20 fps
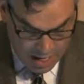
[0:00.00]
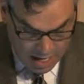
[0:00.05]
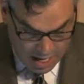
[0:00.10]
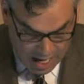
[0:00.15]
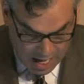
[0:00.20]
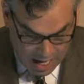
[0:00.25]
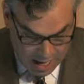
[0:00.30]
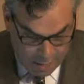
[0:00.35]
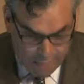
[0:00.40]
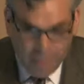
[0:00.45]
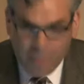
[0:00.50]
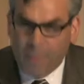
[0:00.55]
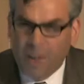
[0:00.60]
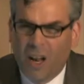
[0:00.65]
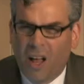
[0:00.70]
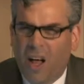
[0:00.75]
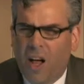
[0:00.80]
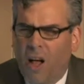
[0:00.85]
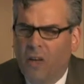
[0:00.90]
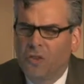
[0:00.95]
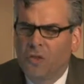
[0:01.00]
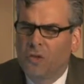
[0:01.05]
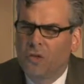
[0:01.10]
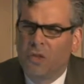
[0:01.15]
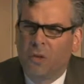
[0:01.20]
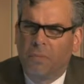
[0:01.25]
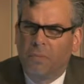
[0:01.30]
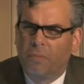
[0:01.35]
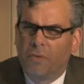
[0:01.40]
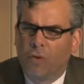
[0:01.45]
But also
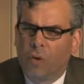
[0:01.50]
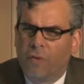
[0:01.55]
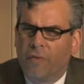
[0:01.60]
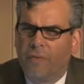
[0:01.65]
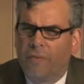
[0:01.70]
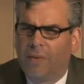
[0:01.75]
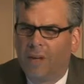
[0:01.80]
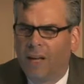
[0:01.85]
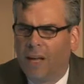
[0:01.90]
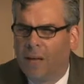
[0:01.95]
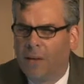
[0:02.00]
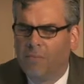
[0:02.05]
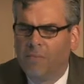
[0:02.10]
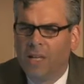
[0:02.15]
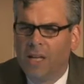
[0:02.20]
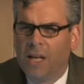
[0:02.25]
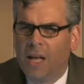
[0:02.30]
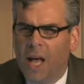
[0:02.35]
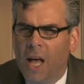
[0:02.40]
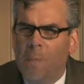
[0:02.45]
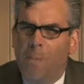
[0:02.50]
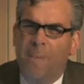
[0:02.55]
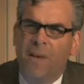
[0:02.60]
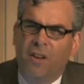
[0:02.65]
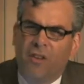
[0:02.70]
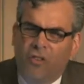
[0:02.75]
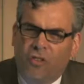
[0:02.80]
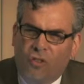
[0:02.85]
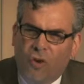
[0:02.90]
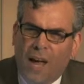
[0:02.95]
some sort of
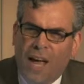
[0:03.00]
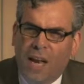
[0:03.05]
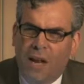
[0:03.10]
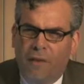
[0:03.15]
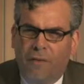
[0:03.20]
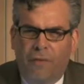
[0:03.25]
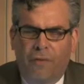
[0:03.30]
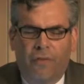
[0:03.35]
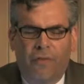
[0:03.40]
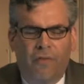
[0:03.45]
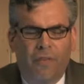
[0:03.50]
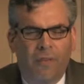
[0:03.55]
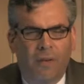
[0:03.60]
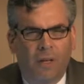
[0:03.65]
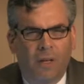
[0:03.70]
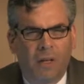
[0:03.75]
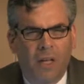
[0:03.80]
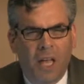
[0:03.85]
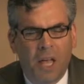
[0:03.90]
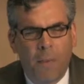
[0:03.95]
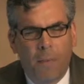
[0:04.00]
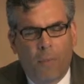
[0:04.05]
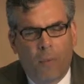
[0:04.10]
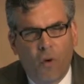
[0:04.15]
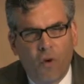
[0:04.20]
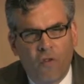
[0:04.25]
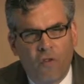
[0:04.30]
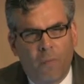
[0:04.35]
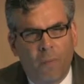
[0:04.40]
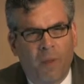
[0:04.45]
administrative
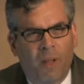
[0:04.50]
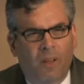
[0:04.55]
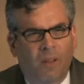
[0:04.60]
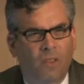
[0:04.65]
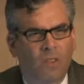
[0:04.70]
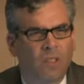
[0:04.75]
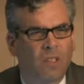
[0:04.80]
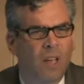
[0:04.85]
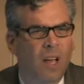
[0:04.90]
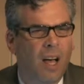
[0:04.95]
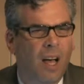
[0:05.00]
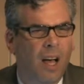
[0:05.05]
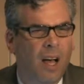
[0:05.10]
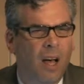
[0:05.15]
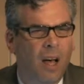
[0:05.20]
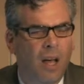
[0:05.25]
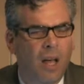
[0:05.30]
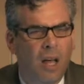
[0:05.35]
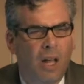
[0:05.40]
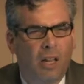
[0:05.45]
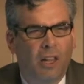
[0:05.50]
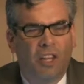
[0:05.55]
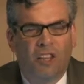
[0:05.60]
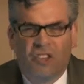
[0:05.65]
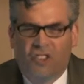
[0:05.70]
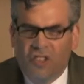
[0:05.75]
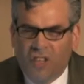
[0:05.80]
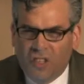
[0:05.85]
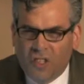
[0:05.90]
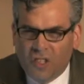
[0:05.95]
improvements,
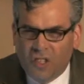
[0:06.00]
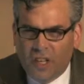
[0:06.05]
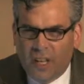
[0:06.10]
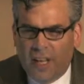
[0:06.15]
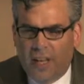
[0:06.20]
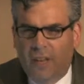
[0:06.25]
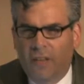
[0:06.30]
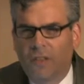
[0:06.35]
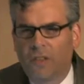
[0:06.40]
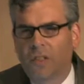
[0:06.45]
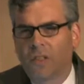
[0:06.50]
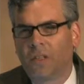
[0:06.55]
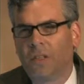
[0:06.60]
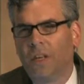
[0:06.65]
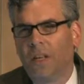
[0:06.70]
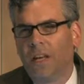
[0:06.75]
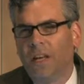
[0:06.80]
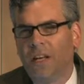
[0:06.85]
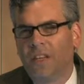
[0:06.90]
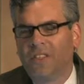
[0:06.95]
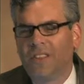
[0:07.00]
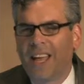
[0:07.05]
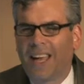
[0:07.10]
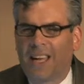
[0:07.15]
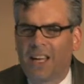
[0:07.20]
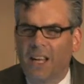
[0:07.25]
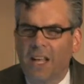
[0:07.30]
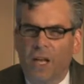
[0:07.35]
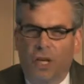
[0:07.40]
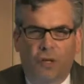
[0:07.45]
logistics,
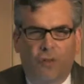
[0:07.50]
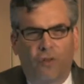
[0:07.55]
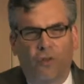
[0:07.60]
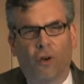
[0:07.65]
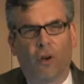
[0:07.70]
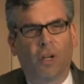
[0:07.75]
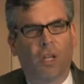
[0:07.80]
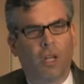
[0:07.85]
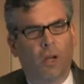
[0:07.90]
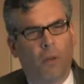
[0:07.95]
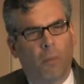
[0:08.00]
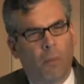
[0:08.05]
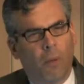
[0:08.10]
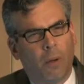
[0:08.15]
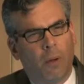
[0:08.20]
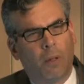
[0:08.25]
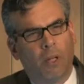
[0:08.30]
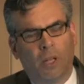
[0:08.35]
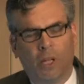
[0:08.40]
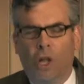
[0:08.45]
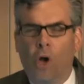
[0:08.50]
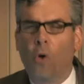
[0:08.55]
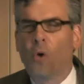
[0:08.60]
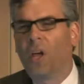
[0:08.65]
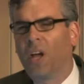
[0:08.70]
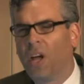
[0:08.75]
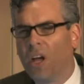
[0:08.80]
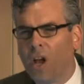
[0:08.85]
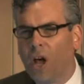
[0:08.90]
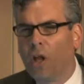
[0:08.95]
techniques for
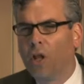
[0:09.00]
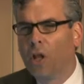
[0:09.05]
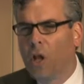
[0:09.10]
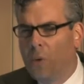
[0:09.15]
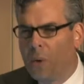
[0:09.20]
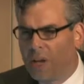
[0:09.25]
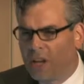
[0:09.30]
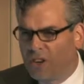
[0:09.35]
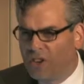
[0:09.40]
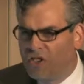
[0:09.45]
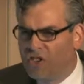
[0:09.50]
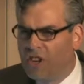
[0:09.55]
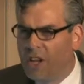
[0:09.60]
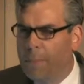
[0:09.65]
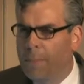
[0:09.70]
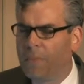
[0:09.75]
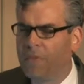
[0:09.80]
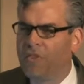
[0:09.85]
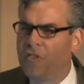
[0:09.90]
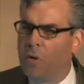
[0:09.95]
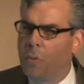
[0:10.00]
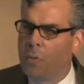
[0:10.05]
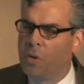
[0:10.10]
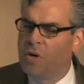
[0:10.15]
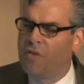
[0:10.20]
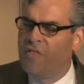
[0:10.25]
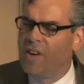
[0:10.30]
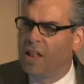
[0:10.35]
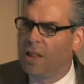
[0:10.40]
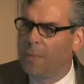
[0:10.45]
loading and unloading ships that were
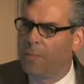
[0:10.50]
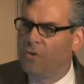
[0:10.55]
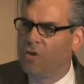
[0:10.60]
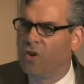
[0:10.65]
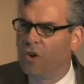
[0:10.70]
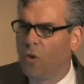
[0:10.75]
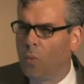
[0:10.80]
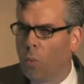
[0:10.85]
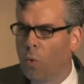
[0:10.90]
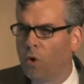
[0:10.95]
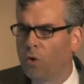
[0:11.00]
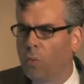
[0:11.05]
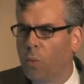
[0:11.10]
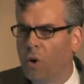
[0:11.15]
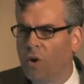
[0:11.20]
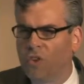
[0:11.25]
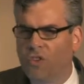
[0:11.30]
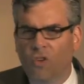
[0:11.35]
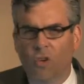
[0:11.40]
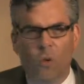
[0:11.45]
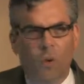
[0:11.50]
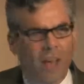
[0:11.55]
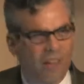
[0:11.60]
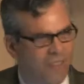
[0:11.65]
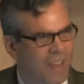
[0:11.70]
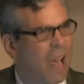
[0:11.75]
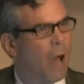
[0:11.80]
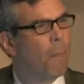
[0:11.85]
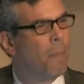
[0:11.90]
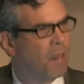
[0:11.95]
developed during World War II have
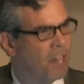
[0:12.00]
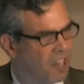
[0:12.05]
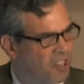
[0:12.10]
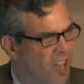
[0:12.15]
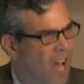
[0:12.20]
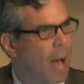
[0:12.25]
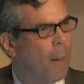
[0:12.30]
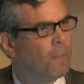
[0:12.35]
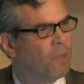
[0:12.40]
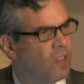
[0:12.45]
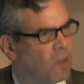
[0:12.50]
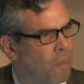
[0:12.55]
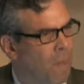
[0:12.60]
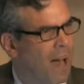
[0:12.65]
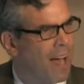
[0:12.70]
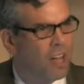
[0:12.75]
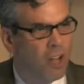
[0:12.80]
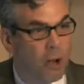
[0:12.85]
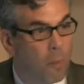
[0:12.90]
now been adopted by